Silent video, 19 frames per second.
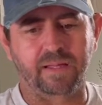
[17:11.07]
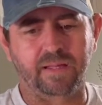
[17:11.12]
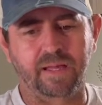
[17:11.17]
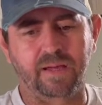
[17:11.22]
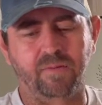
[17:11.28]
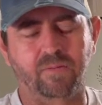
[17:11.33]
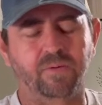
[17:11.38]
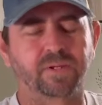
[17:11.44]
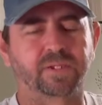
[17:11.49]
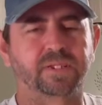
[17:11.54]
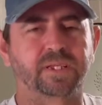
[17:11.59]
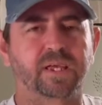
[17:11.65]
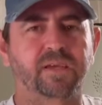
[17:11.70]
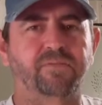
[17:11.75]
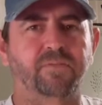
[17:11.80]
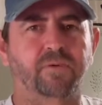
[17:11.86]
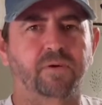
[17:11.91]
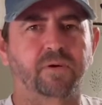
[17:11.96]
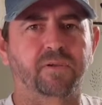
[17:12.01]
want to
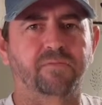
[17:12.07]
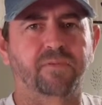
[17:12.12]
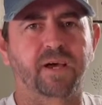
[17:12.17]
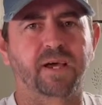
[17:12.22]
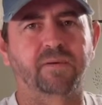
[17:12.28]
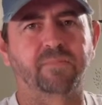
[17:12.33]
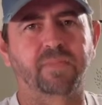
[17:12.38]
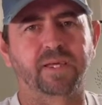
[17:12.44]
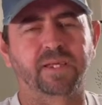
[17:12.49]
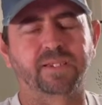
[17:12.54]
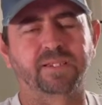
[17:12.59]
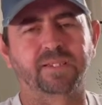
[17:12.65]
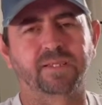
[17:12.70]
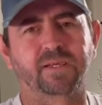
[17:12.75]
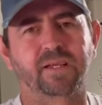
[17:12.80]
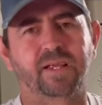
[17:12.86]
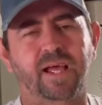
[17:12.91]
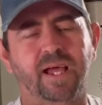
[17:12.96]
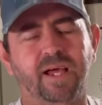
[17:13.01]
say 45 minutes
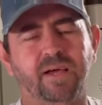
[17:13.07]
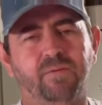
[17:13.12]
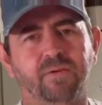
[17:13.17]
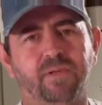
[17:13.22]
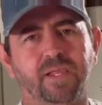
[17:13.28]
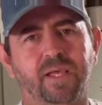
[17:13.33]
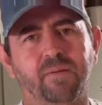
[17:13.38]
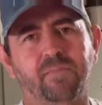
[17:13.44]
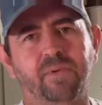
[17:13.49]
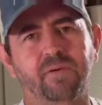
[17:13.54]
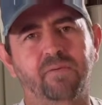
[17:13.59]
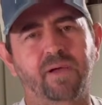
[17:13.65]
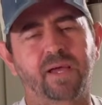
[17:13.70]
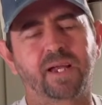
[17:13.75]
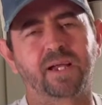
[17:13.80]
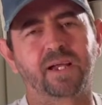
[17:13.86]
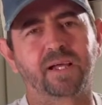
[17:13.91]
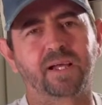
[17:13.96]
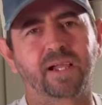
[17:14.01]
to an hour and they'll be
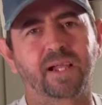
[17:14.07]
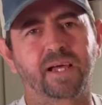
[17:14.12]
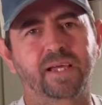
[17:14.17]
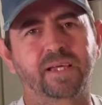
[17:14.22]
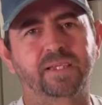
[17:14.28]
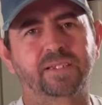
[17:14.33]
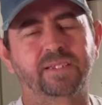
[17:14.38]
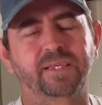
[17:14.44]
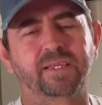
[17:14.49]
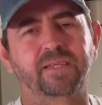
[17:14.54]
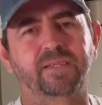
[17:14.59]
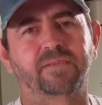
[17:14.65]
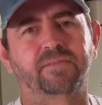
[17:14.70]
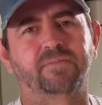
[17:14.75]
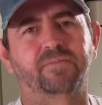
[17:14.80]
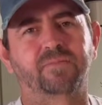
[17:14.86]
ready to glaze, and